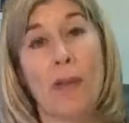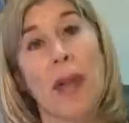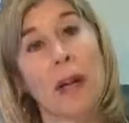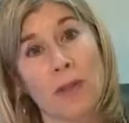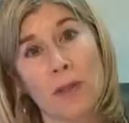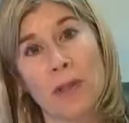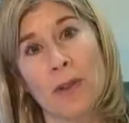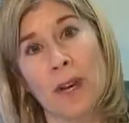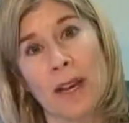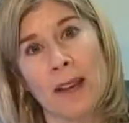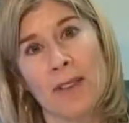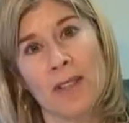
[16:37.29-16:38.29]
Thanks for
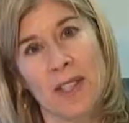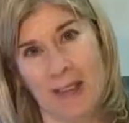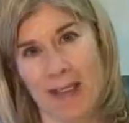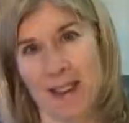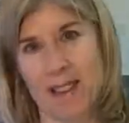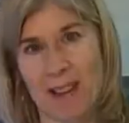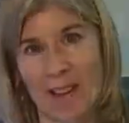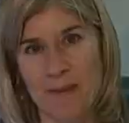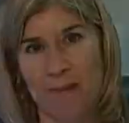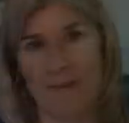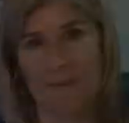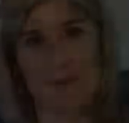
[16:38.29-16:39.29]
tuning in. See you next time.